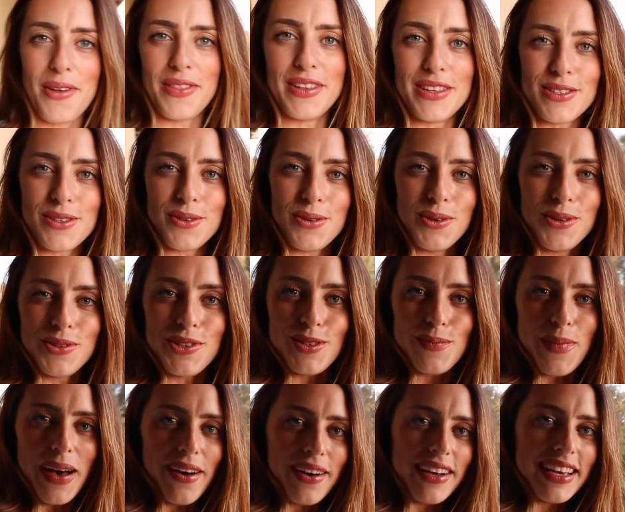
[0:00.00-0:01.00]
on this gorgeous
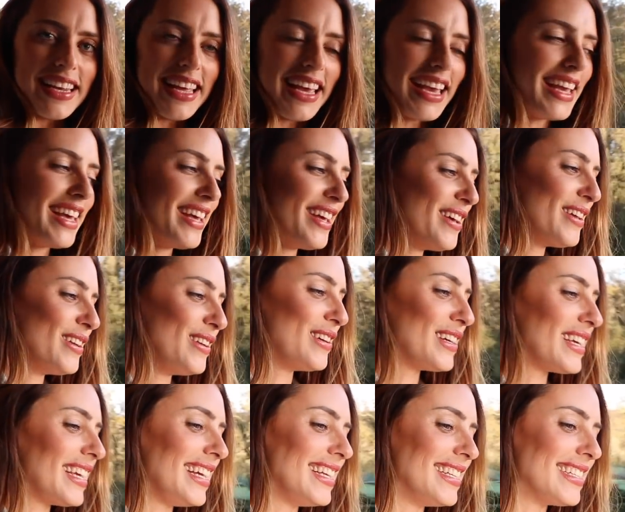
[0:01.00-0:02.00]
balcony
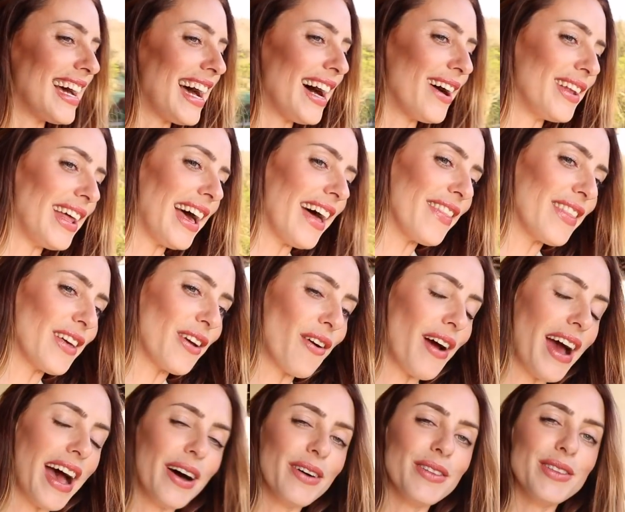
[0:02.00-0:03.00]
looking down at the
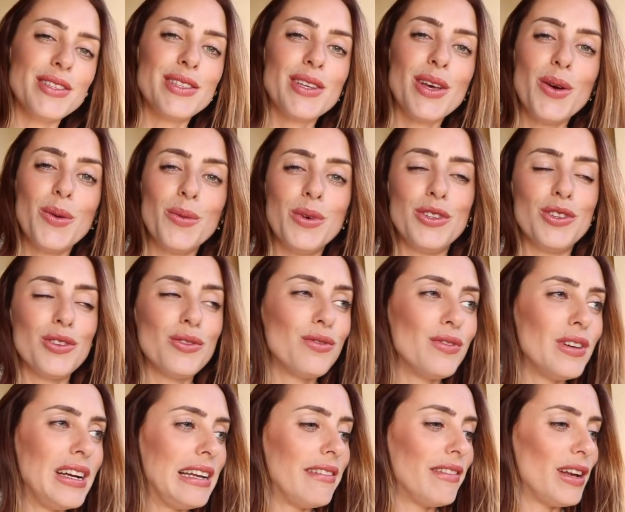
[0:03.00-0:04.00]
grounds, which are
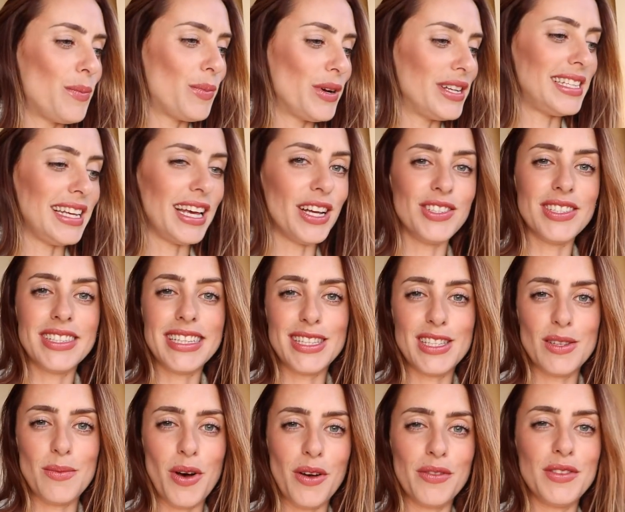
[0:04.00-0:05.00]
really, really pretty. I just
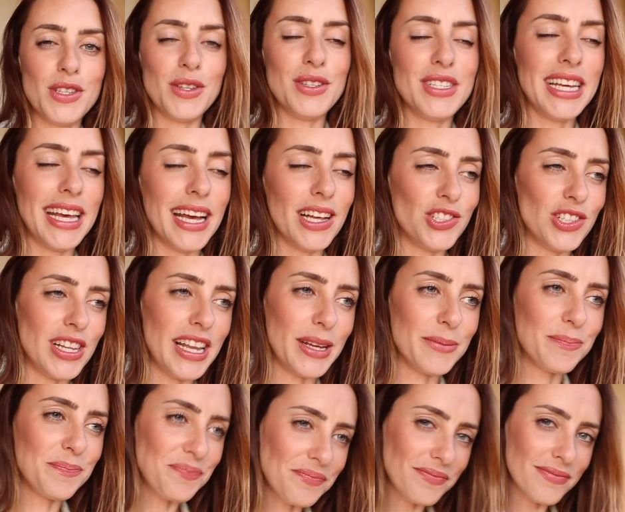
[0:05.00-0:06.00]
had some afternoon tea
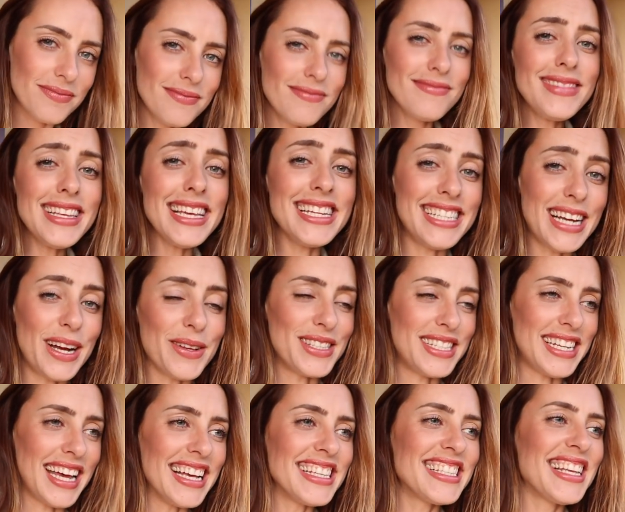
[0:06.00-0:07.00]
actually.
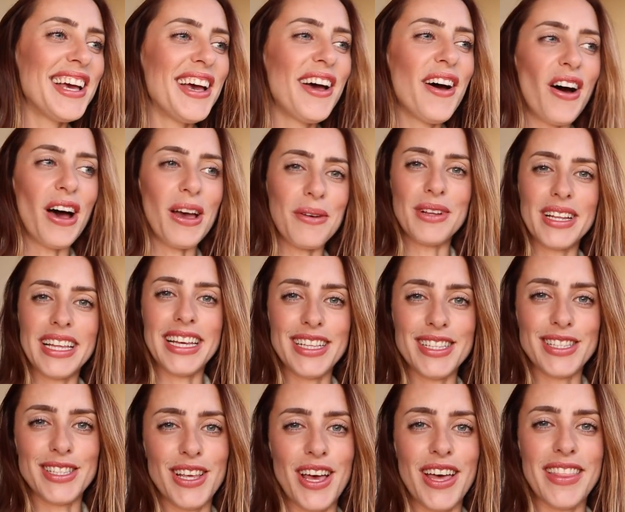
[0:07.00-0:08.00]
Downstairs, I will
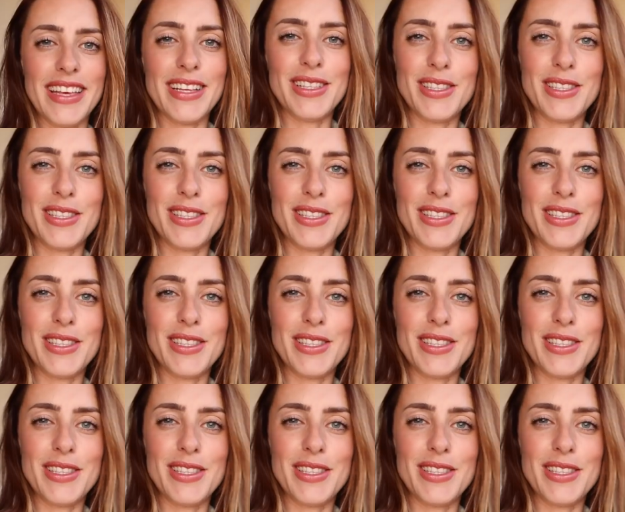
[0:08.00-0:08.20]
insert the